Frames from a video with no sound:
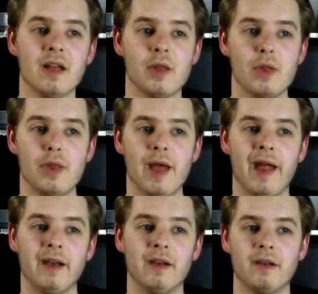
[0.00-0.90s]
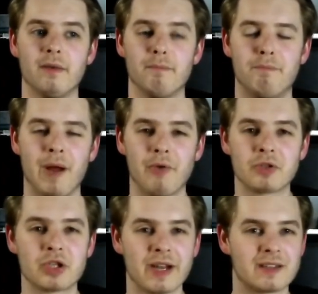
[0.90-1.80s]
than
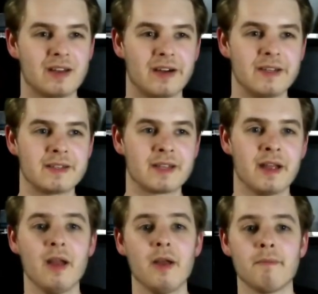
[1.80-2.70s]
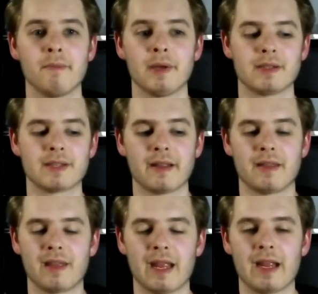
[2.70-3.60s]
Belichick does, because I
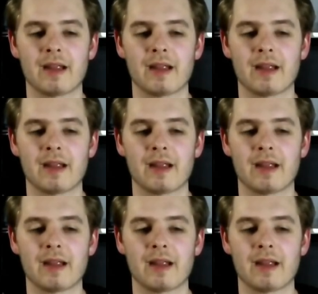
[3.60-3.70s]
think